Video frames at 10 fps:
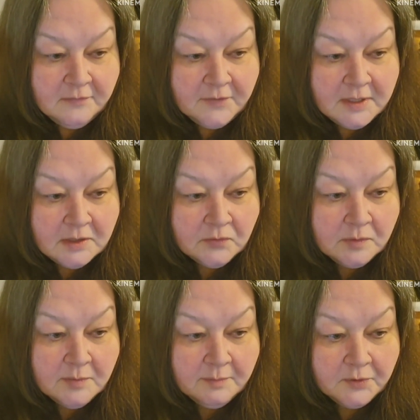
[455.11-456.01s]
if I can
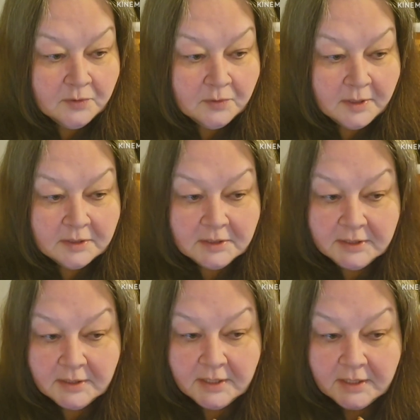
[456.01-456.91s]
remember
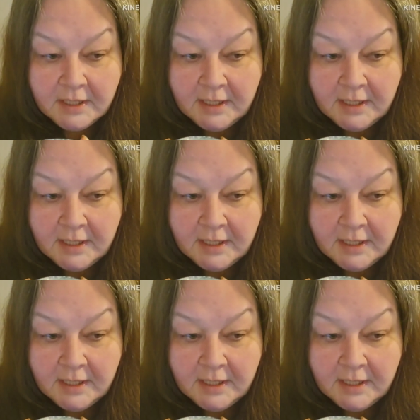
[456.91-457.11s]
correctly, like